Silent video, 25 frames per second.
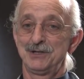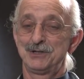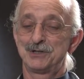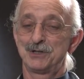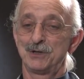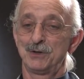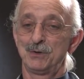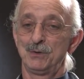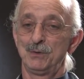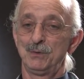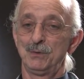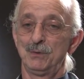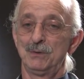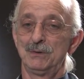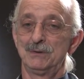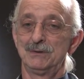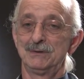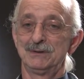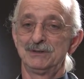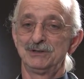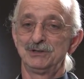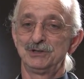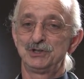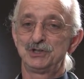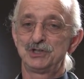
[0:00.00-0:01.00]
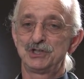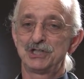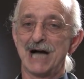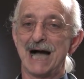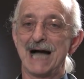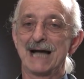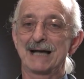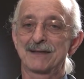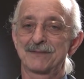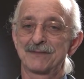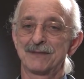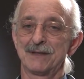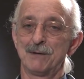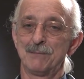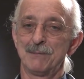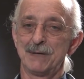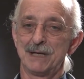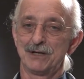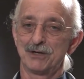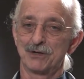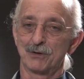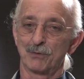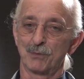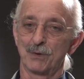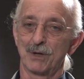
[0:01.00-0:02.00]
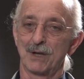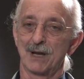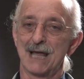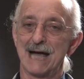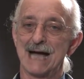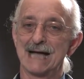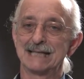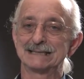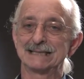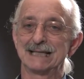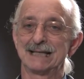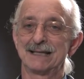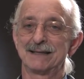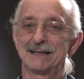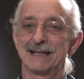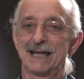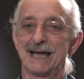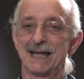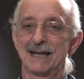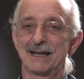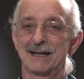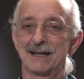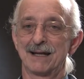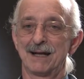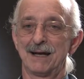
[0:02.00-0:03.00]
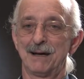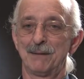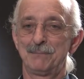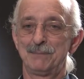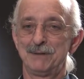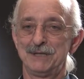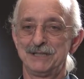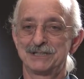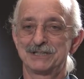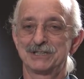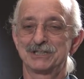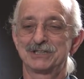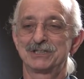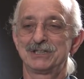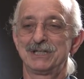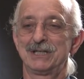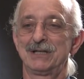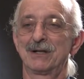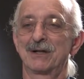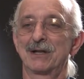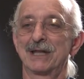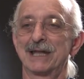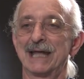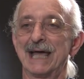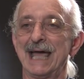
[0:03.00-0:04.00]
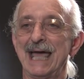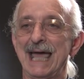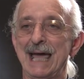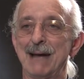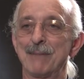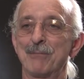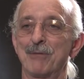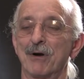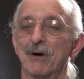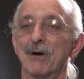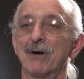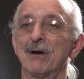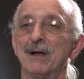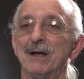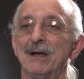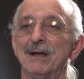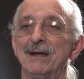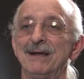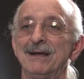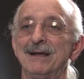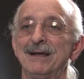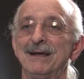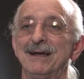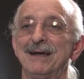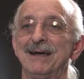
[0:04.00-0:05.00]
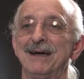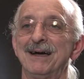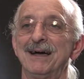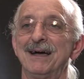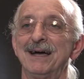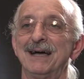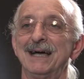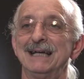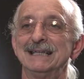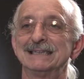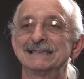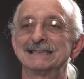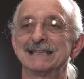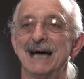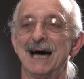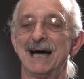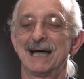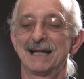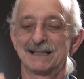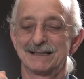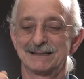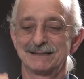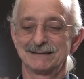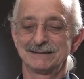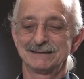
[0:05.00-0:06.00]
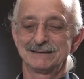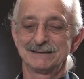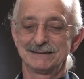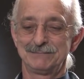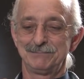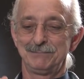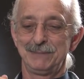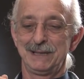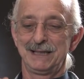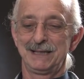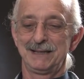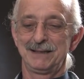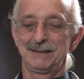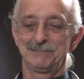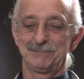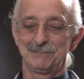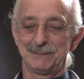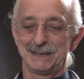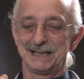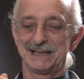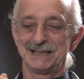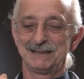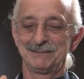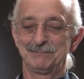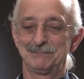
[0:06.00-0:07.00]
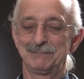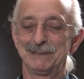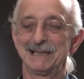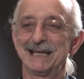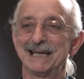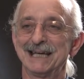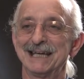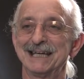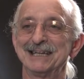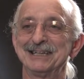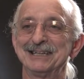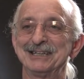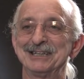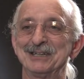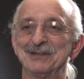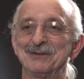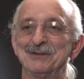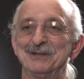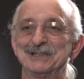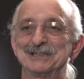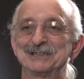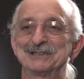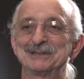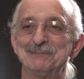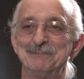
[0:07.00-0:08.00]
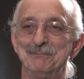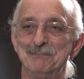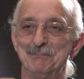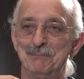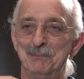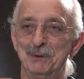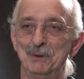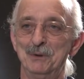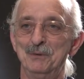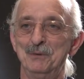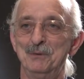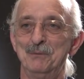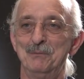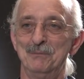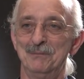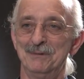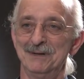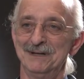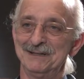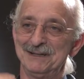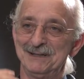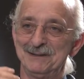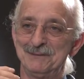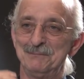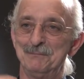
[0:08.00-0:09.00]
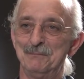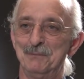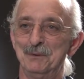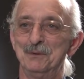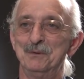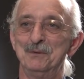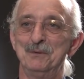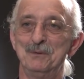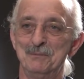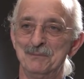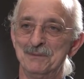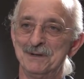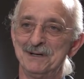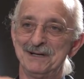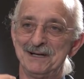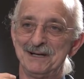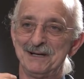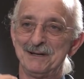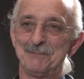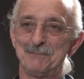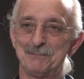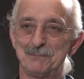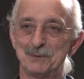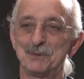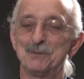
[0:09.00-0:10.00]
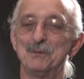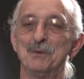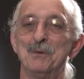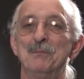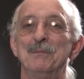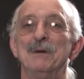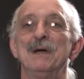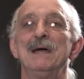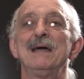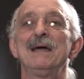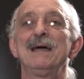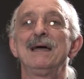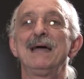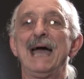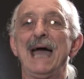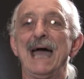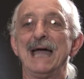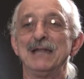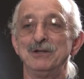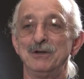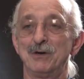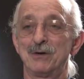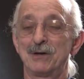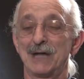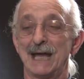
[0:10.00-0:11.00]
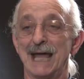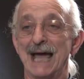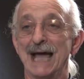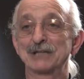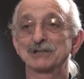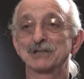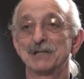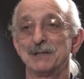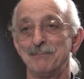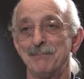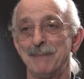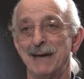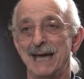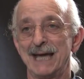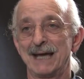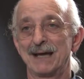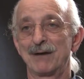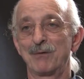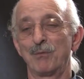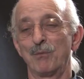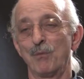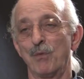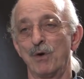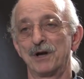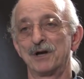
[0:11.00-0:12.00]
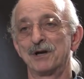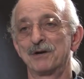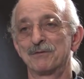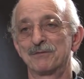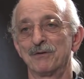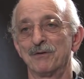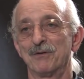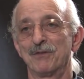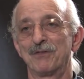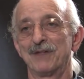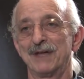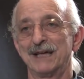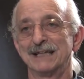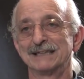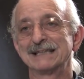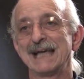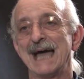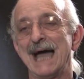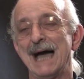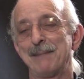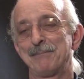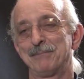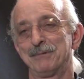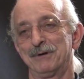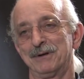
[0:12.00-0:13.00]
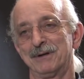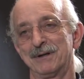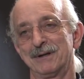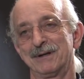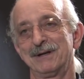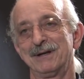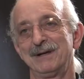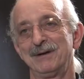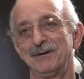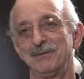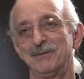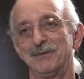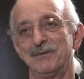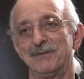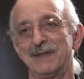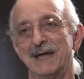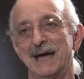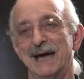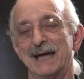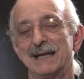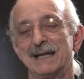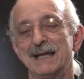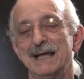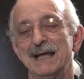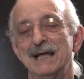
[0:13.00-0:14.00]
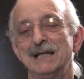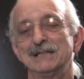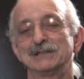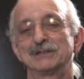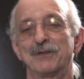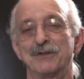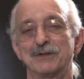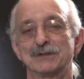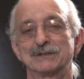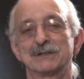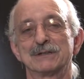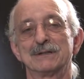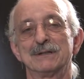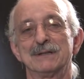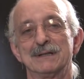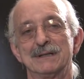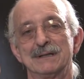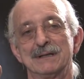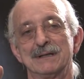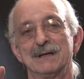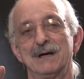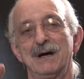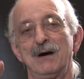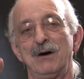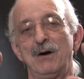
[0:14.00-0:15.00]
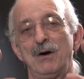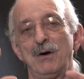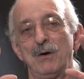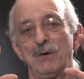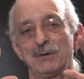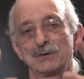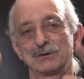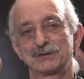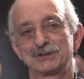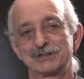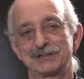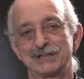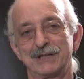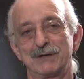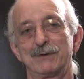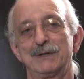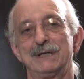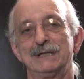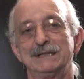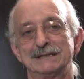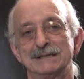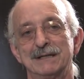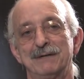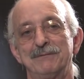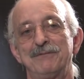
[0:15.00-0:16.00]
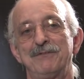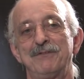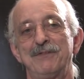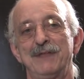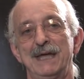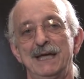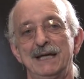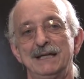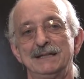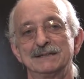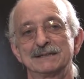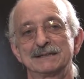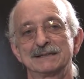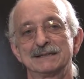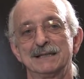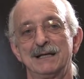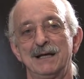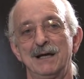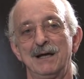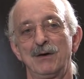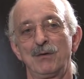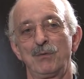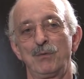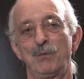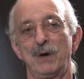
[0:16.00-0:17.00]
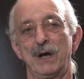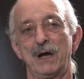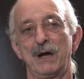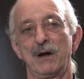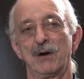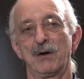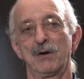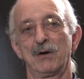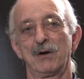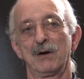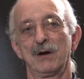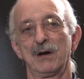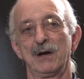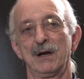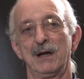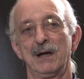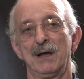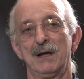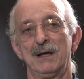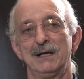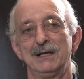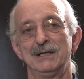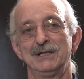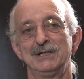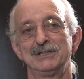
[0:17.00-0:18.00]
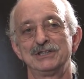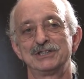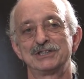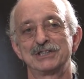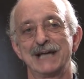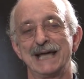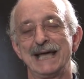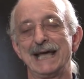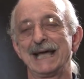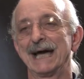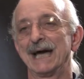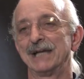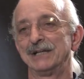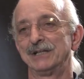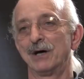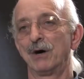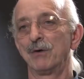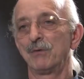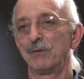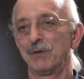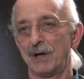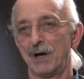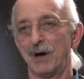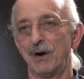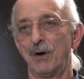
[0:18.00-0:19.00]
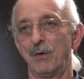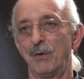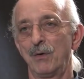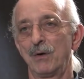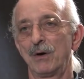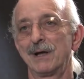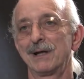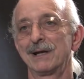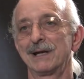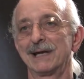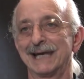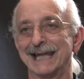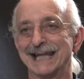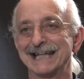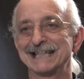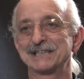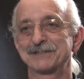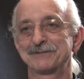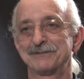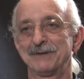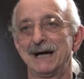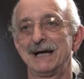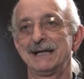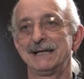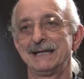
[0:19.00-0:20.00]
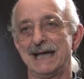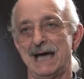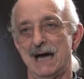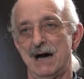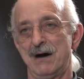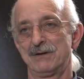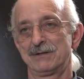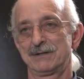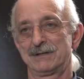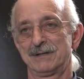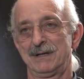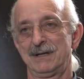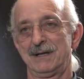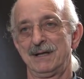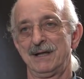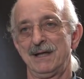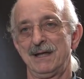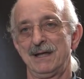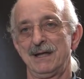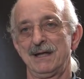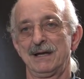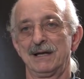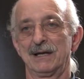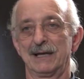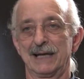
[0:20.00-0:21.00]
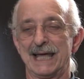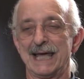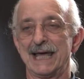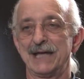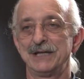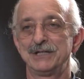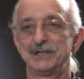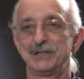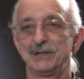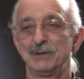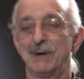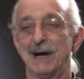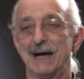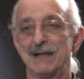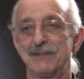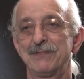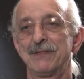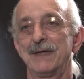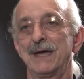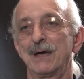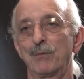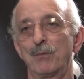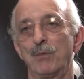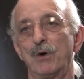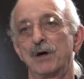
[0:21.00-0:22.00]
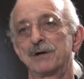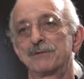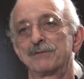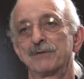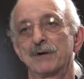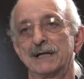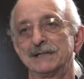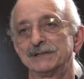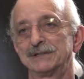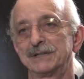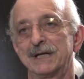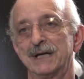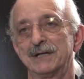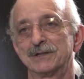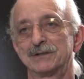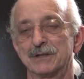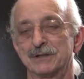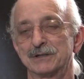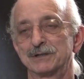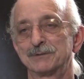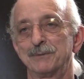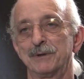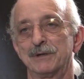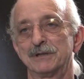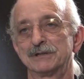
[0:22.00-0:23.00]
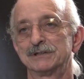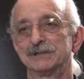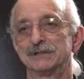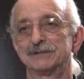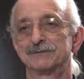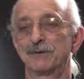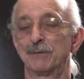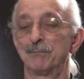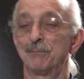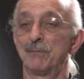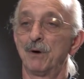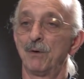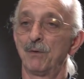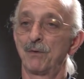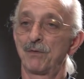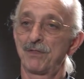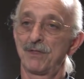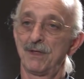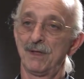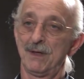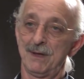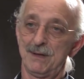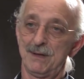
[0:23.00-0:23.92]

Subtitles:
to shock them into realizing that a piece of steel and a hammer is not bing, bing, bing. It's boom, boom, boom. And you can actually make wonderful things happen with that. So there's a whole series of things where saying, I don't know, let's find out, led to, I think, wonderful educational experiences for both